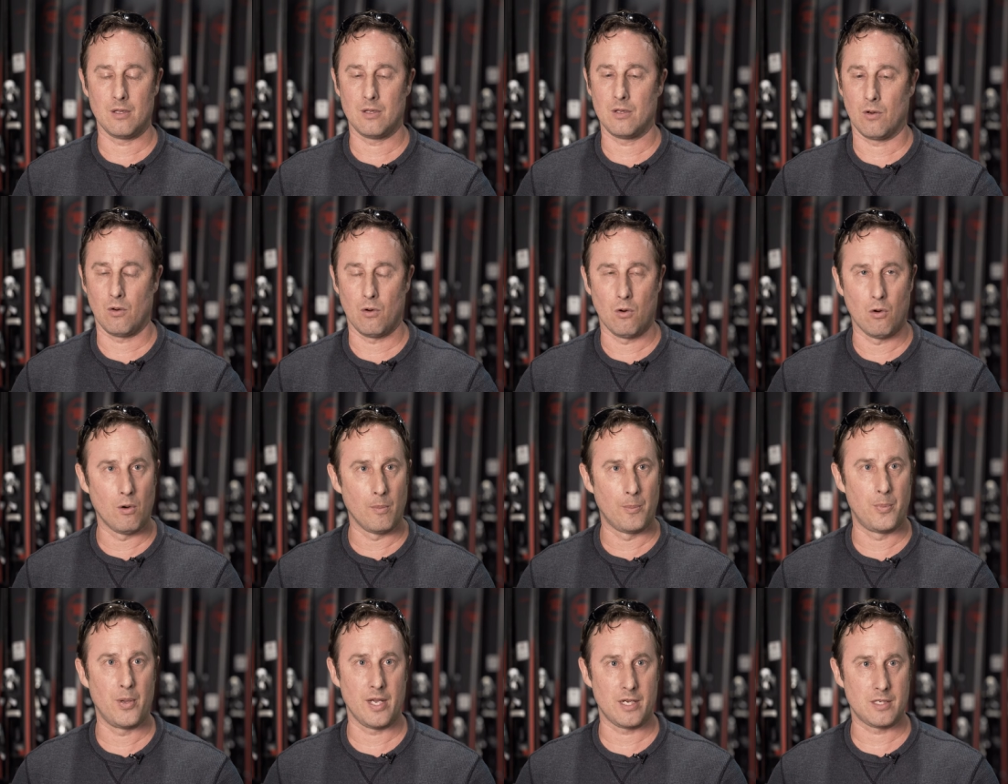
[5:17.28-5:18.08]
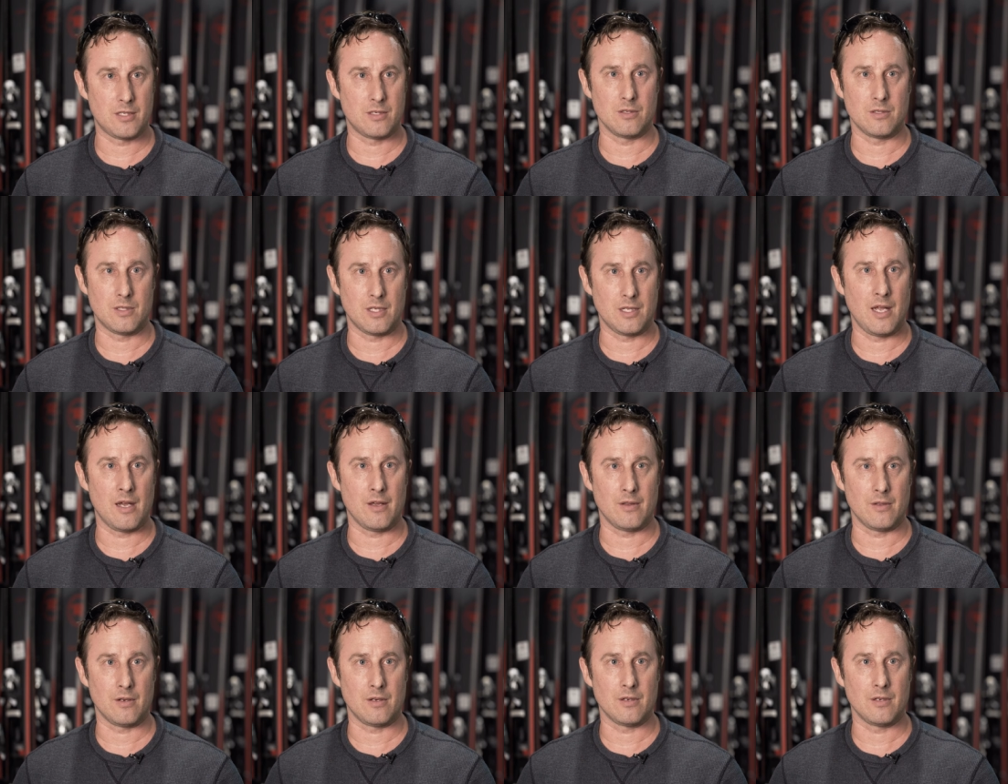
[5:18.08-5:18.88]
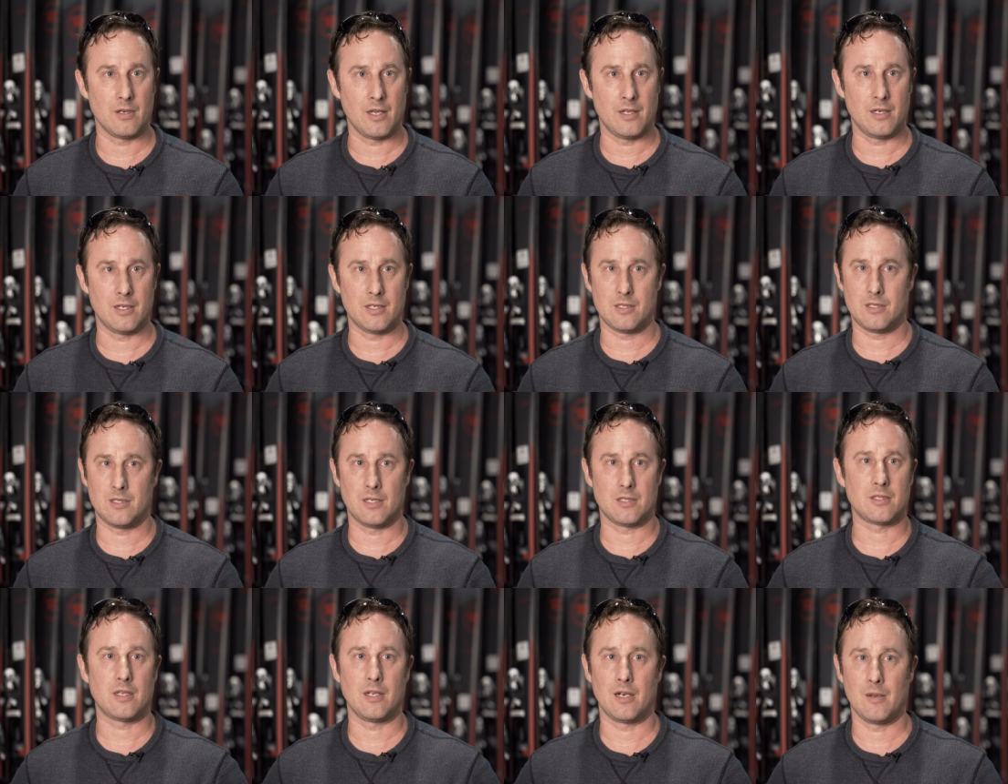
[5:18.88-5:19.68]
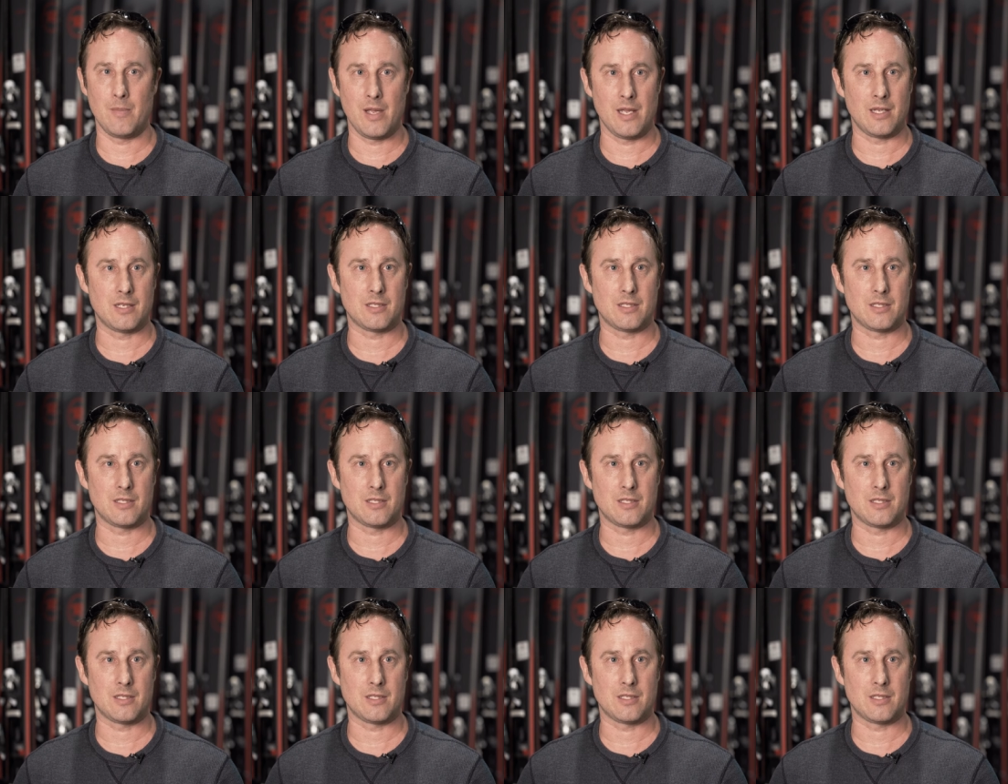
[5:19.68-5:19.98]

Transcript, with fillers: the whole picture together, and it's just going to make